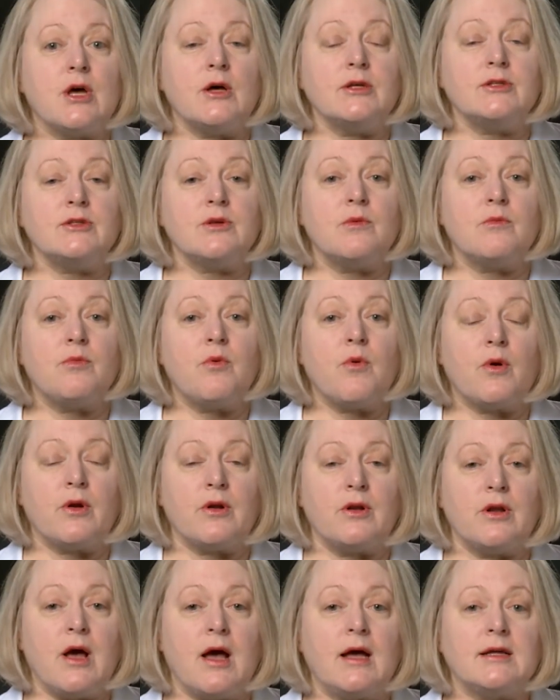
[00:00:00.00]
also
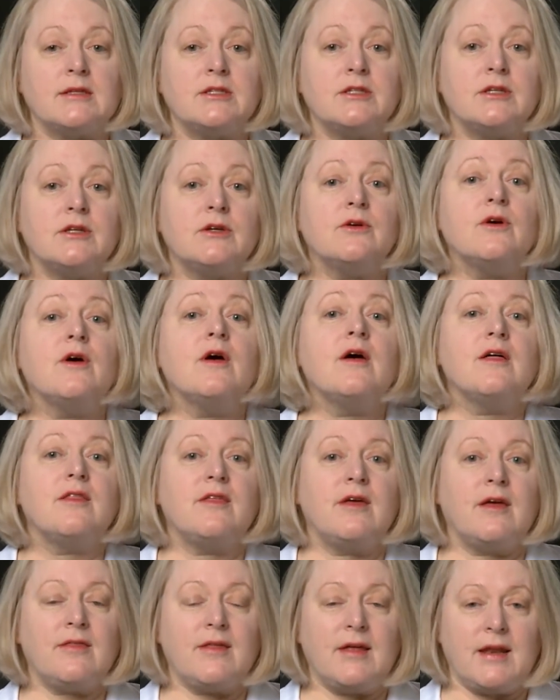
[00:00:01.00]
important not to
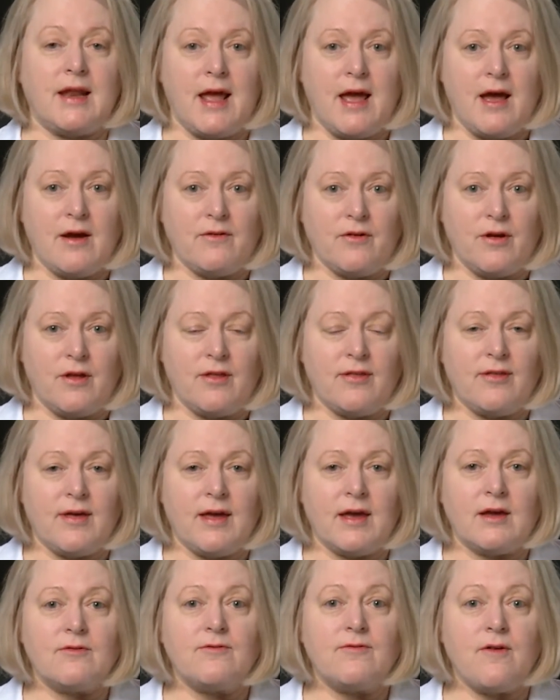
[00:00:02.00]
think that
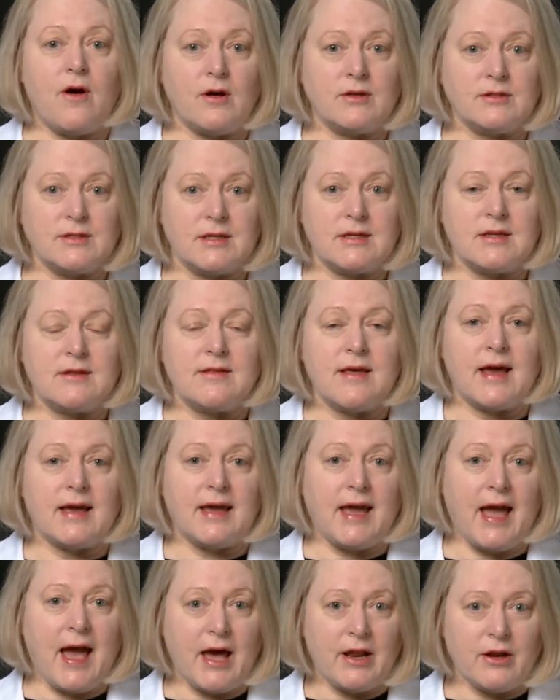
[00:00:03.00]
everything falls into
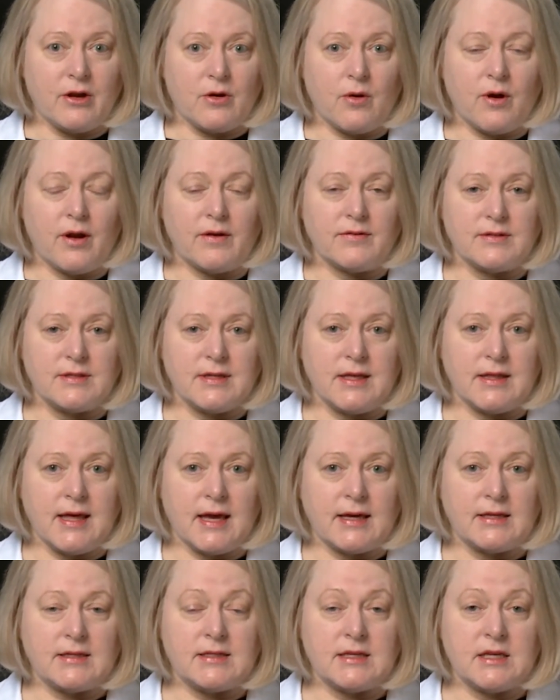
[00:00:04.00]
that category of
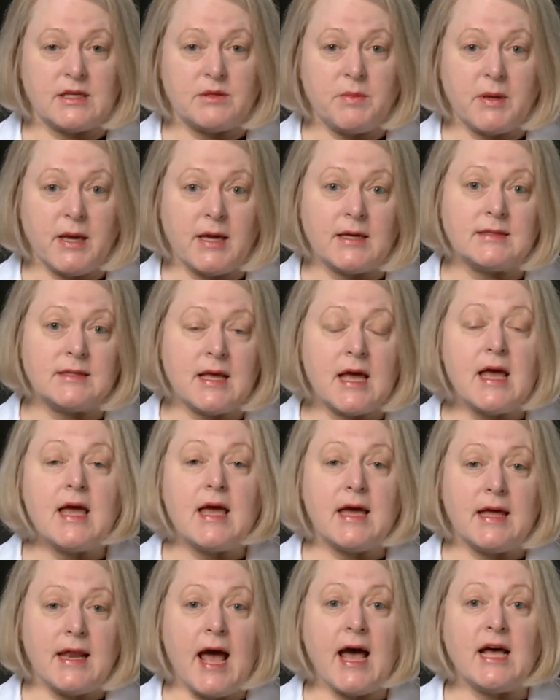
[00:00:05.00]
celiac disease because
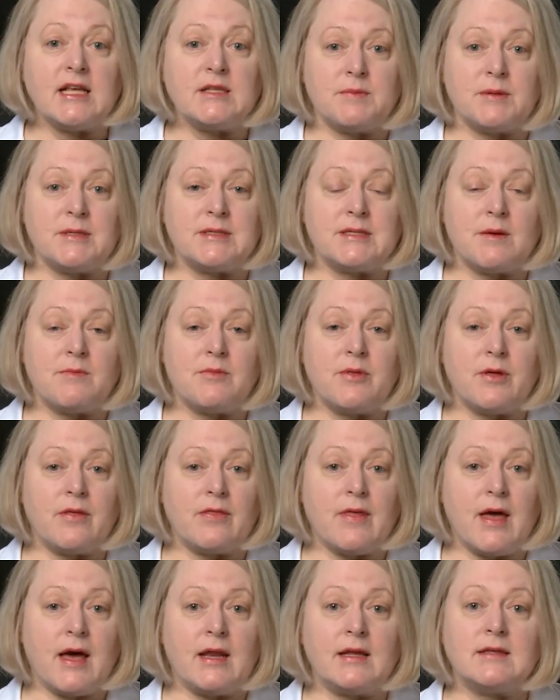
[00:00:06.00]
it has been something
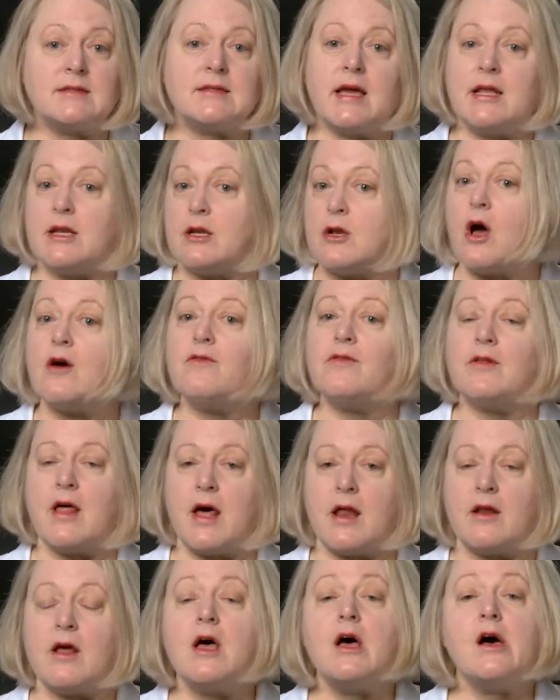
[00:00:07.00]
that has gained an awful
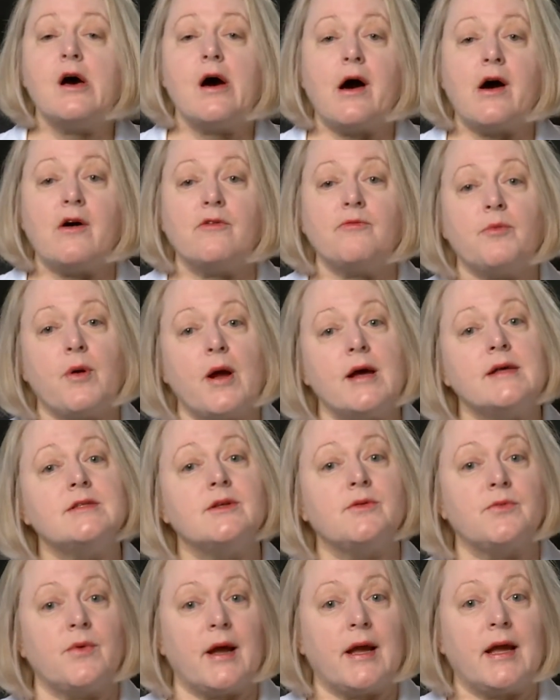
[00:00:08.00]
lot of press
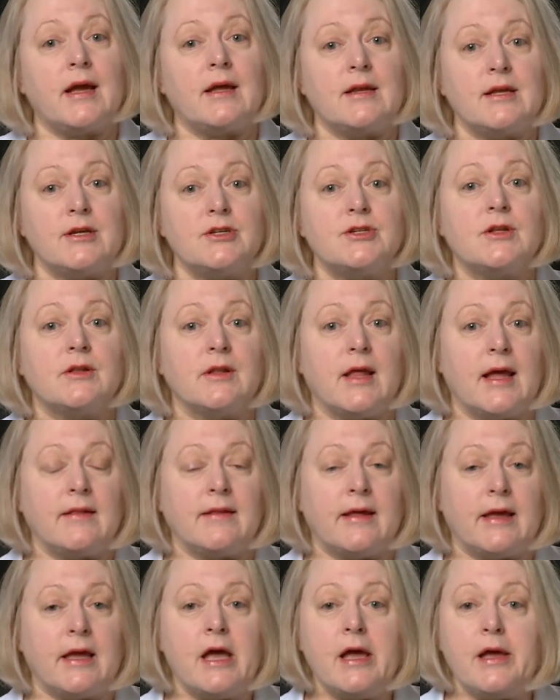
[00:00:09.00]
and recognition lately.